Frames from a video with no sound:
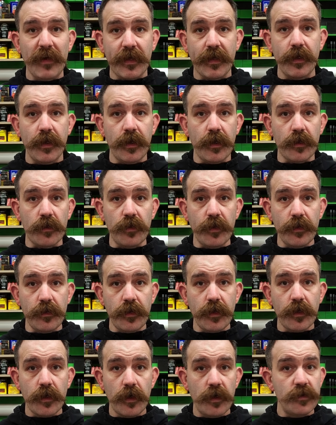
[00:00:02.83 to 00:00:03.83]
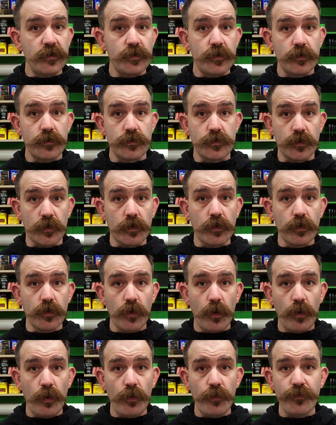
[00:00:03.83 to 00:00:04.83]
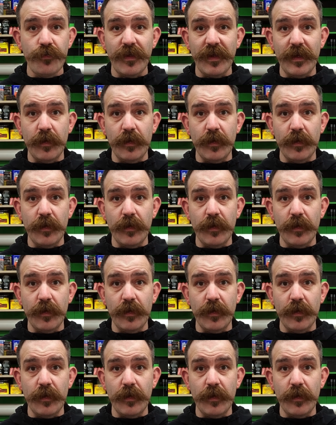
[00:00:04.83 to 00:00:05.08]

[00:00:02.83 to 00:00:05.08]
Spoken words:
but getting cleanly cut circular holes